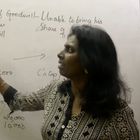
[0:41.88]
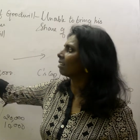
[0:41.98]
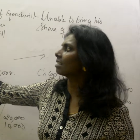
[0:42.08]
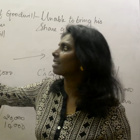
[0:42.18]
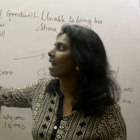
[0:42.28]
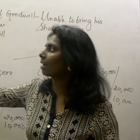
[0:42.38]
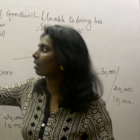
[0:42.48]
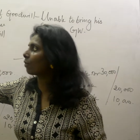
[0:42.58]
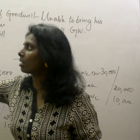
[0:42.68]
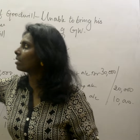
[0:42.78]
The
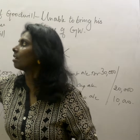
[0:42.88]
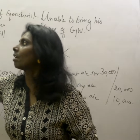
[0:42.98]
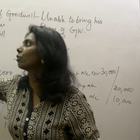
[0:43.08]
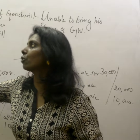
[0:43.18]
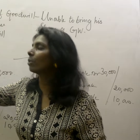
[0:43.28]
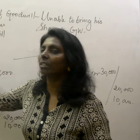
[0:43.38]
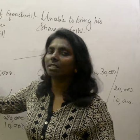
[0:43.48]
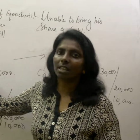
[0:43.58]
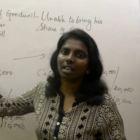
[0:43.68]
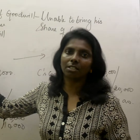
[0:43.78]
sacrificing ratio in
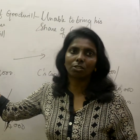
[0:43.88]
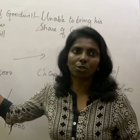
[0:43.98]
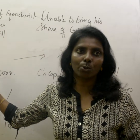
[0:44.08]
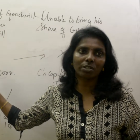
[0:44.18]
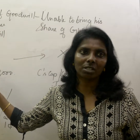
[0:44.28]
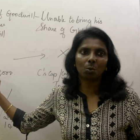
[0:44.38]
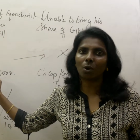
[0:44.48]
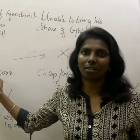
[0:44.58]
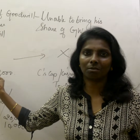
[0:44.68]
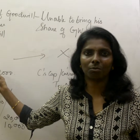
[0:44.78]
this case is
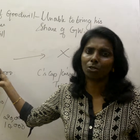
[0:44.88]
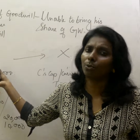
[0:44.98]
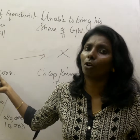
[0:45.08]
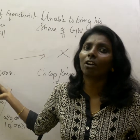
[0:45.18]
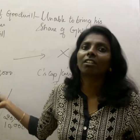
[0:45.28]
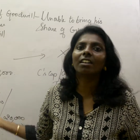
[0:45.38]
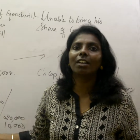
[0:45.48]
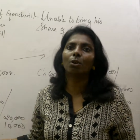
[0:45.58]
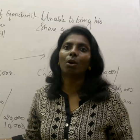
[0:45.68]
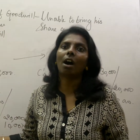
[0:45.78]
2:1, which we already
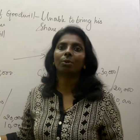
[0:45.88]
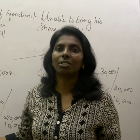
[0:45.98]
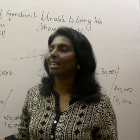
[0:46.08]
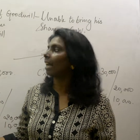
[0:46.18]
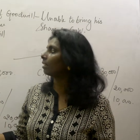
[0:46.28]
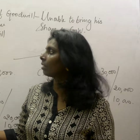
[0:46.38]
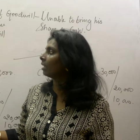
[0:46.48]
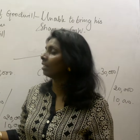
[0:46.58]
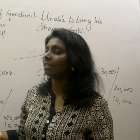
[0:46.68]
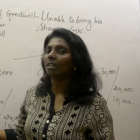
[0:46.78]
know how to
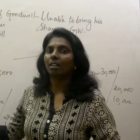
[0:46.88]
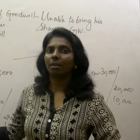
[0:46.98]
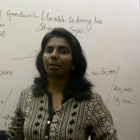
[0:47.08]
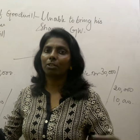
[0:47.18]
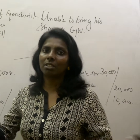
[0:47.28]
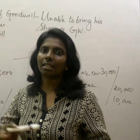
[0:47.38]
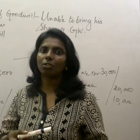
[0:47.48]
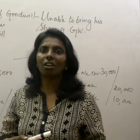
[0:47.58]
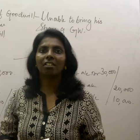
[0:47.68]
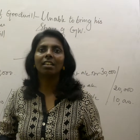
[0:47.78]
calculate because that's
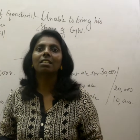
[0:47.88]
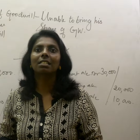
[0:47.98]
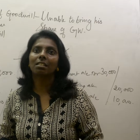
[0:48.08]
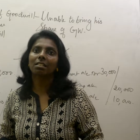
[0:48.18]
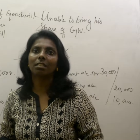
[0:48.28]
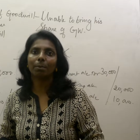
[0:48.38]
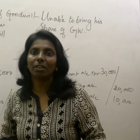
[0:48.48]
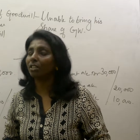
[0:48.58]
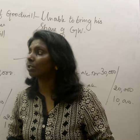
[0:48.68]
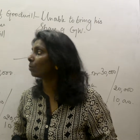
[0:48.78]
already discussed in the
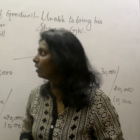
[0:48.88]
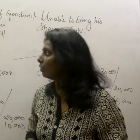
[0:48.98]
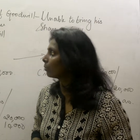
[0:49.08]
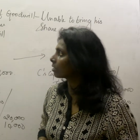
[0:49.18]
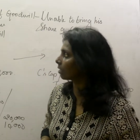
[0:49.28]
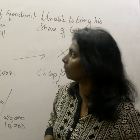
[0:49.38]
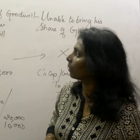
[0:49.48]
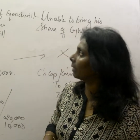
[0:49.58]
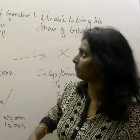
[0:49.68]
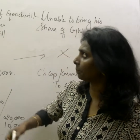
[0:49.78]
previous videos,
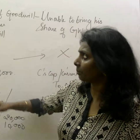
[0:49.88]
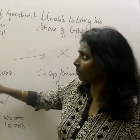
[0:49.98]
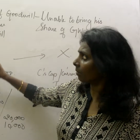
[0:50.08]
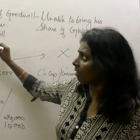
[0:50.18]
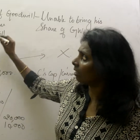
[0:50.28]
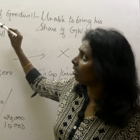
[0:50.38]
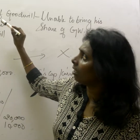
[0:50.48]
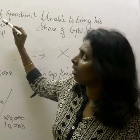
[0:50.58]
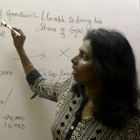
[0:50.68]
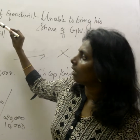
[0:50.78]
okay?
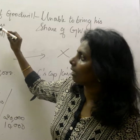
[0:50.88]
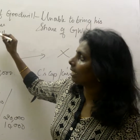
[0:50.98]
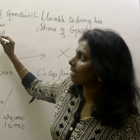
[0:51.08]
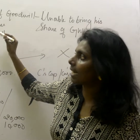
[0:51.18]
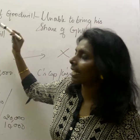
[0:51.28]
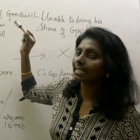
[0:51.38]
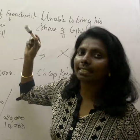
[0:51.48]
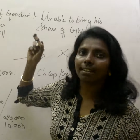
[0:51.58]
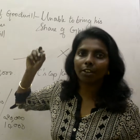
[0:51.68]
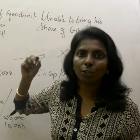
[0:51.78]
Let's take
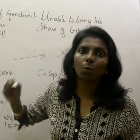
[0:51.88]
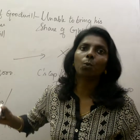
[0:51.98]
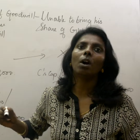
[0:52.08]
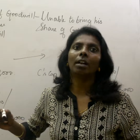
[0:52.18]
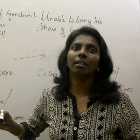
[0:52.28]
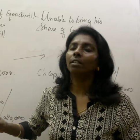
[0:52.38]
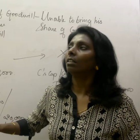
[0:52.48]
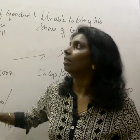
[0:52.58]
scenario 1.